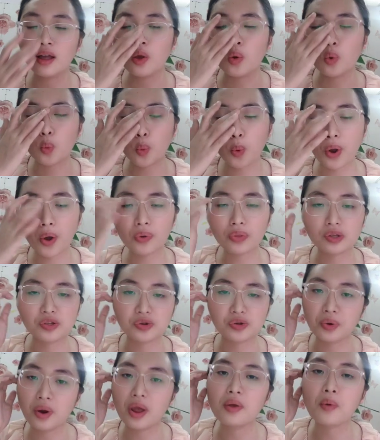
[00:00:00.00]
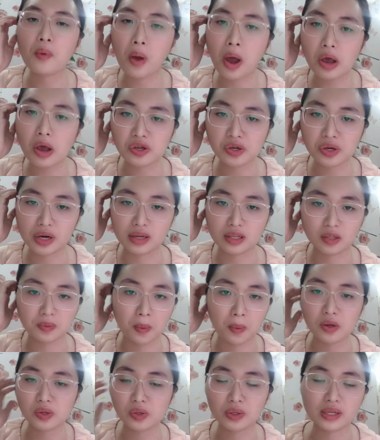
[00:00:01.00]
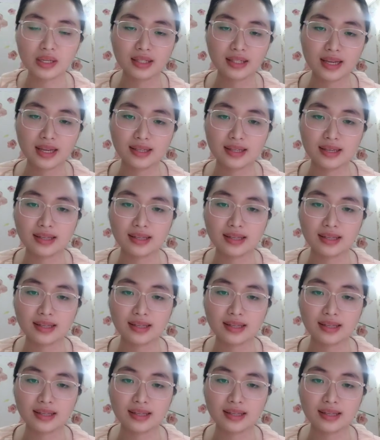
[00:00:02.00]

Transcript: Well, that's a great question, especially since